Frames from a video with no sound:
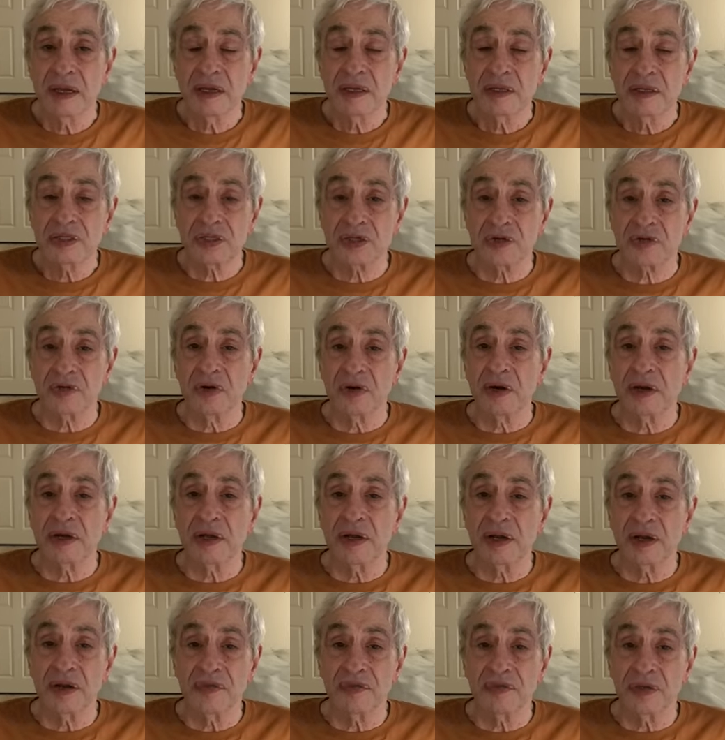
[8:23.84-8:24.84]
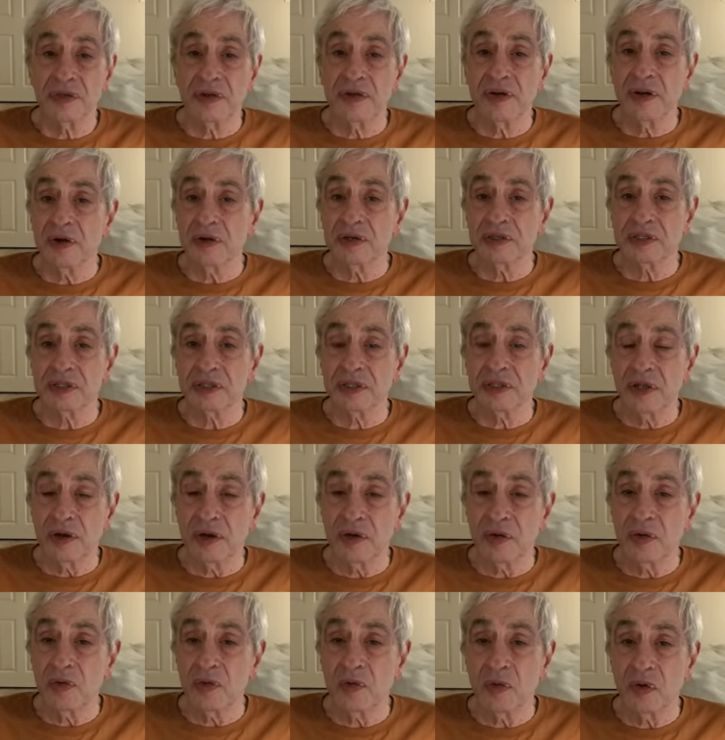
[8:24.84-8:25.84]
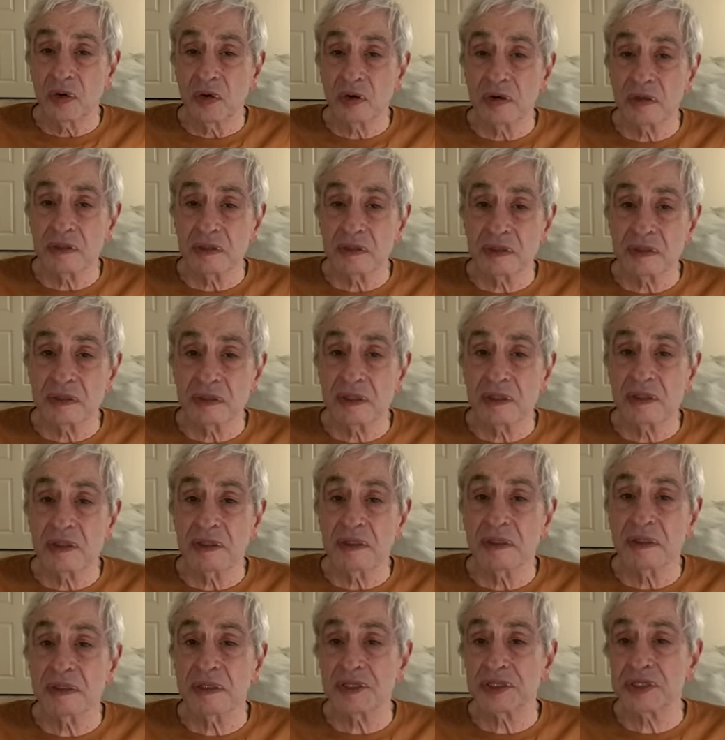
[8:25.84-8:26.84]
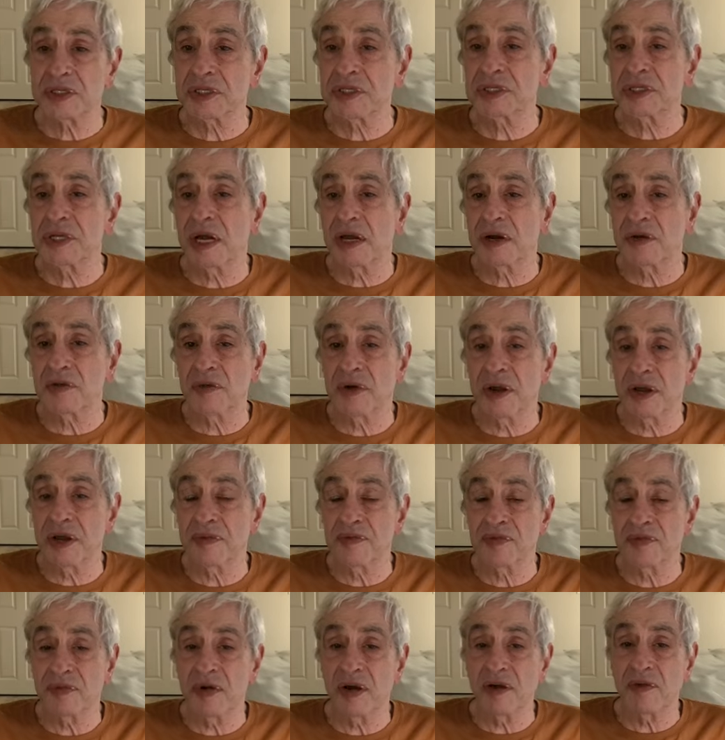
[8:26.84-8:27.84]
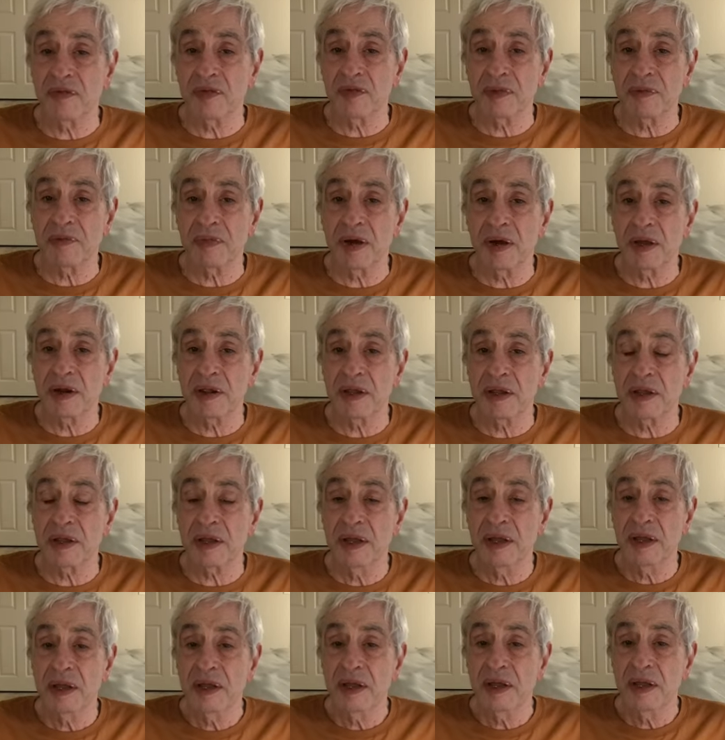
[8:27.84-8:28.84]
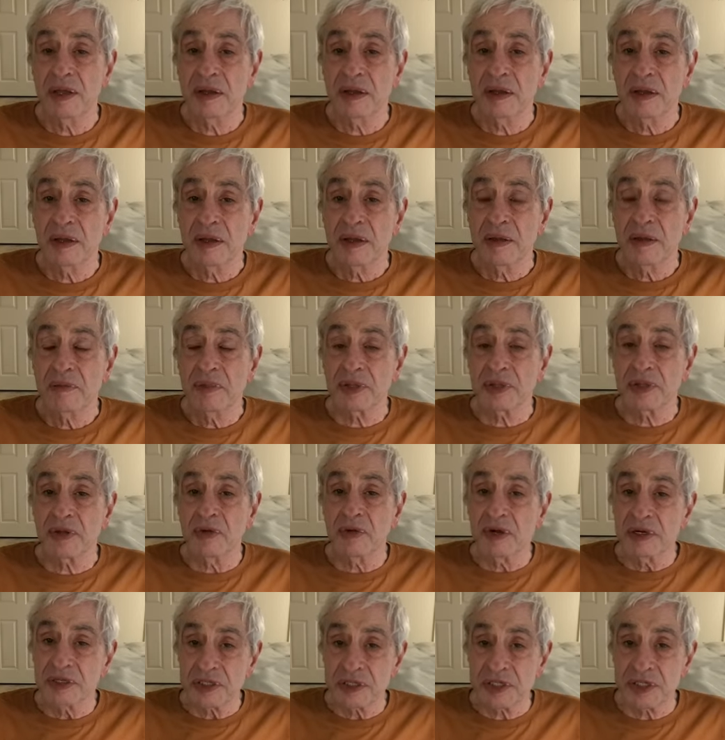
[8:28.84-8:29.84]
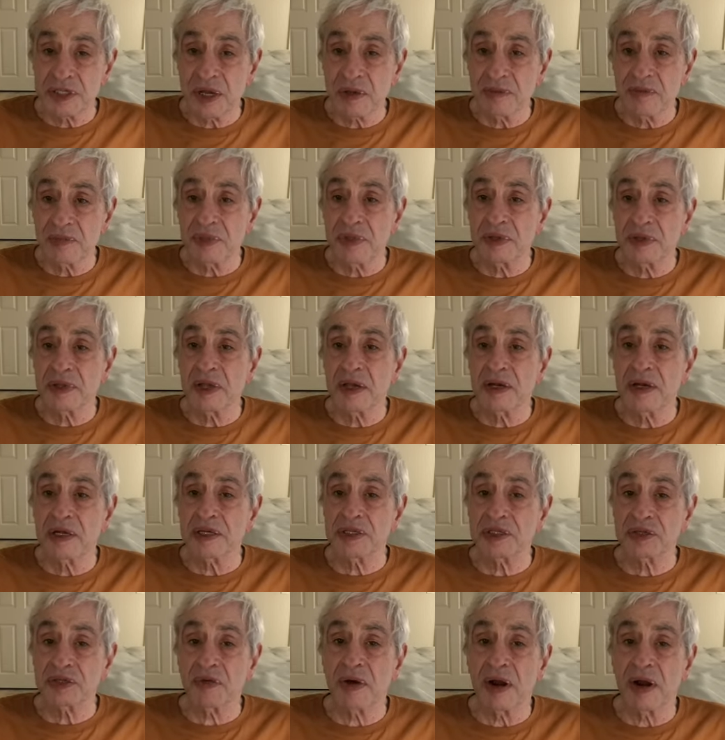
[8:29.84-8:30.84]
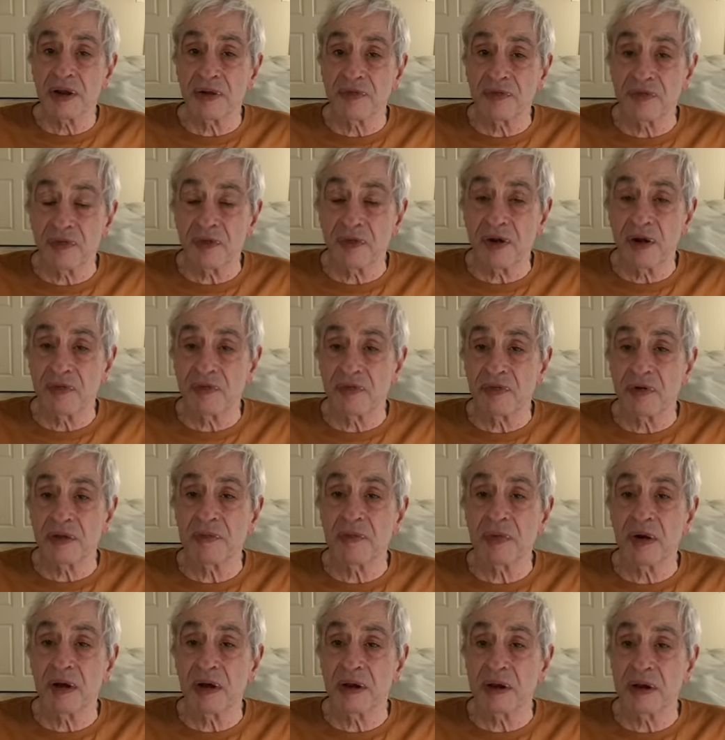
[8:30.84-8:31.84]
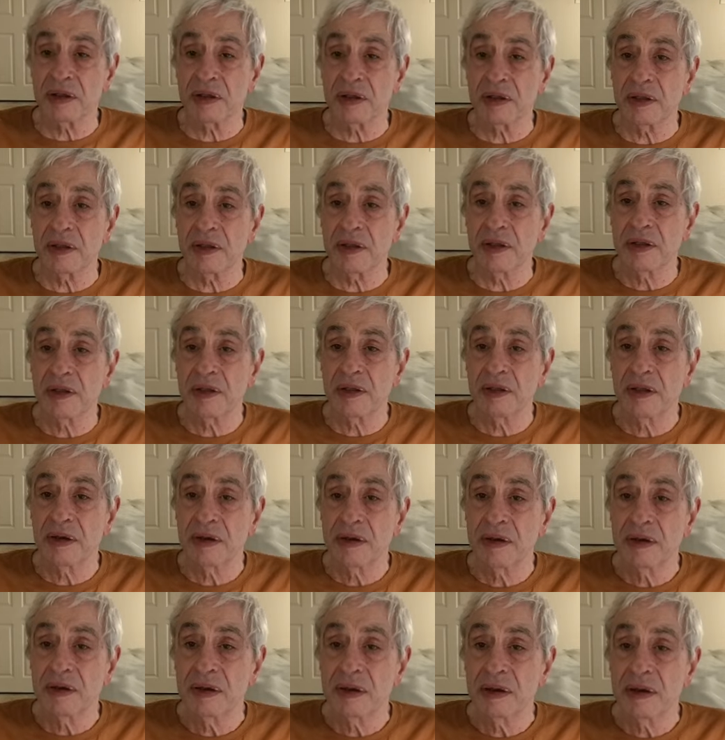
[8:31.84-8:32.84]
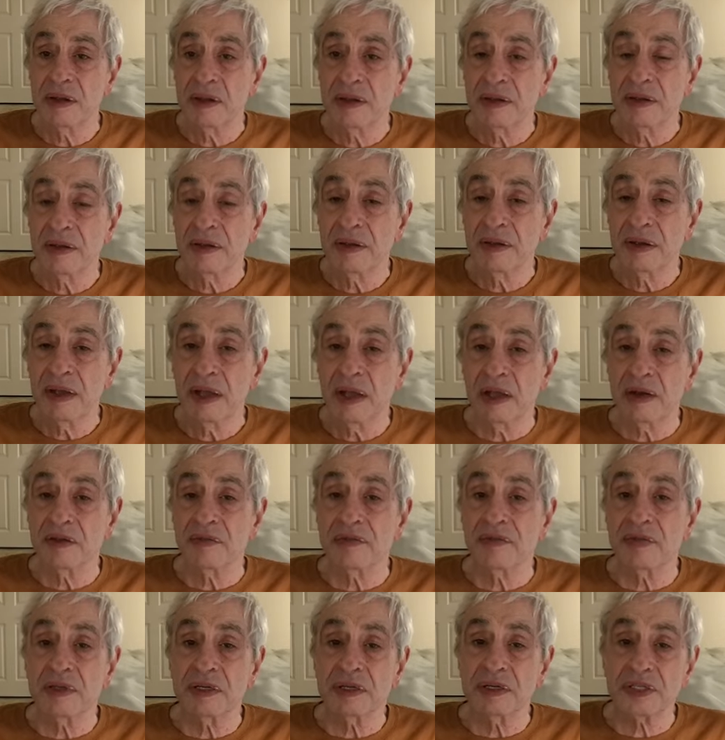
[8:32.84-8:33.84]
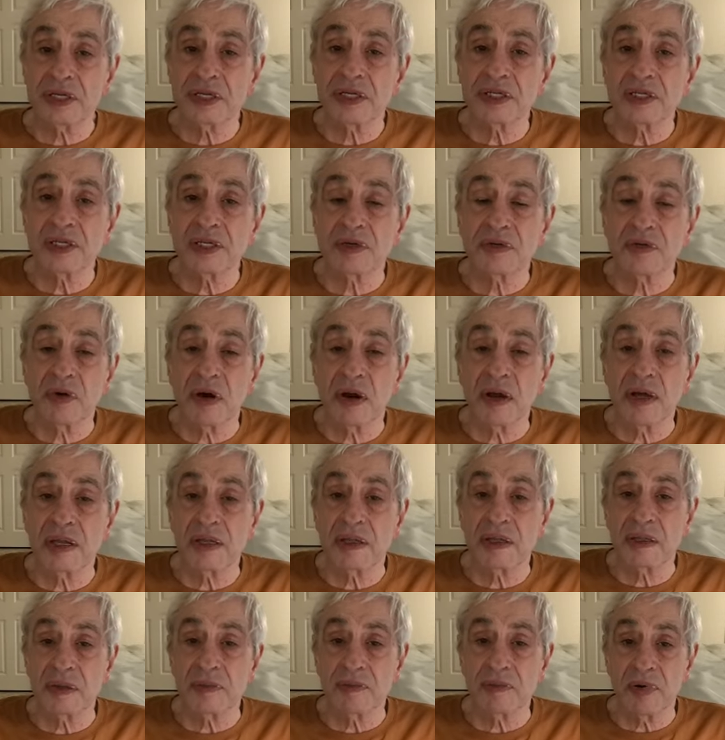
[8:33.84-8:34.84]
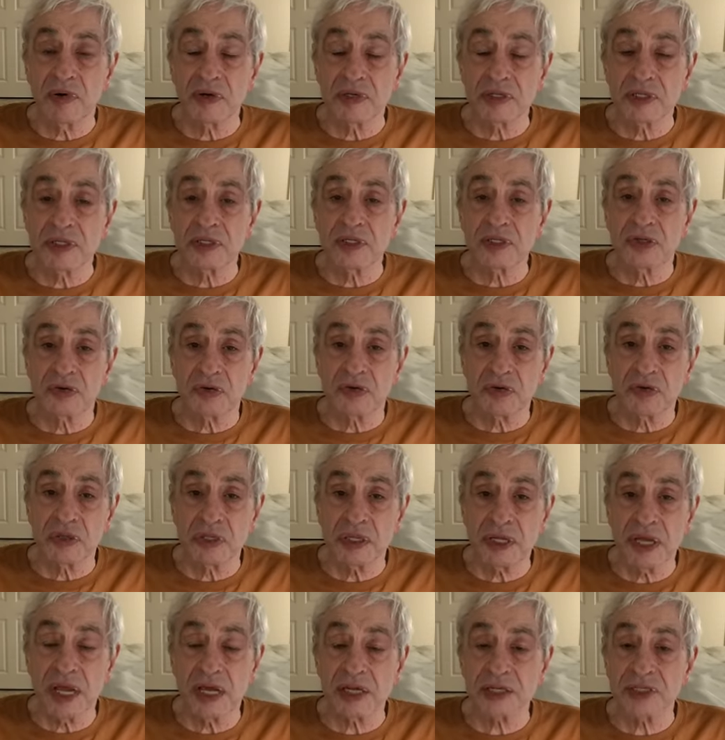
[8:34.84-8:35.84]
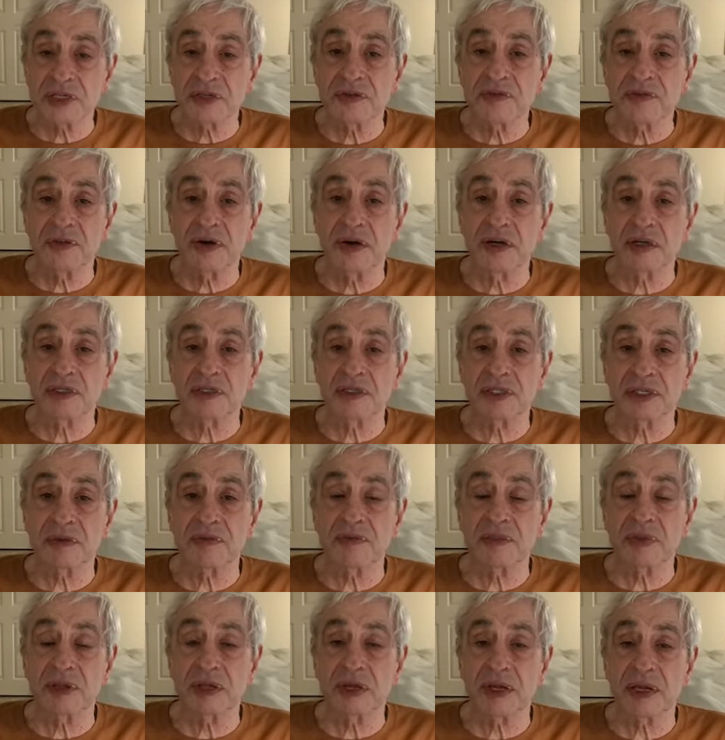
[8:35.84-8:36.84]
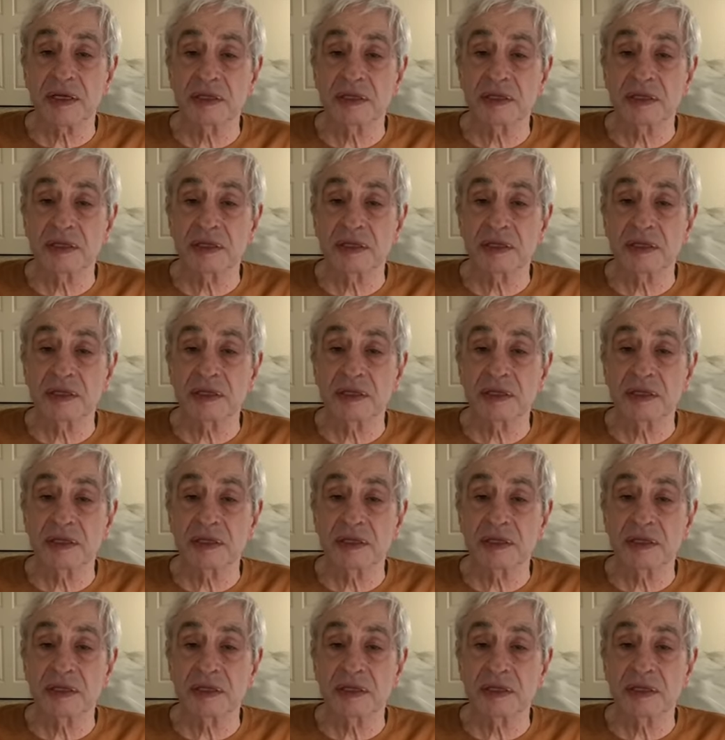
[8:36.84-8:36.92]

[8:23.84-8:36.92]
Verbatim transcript: strong enough to nurture the whole world, and this is not right for everybody. But there is something that is right for everybody. And if this isn't right, the person truly has to find something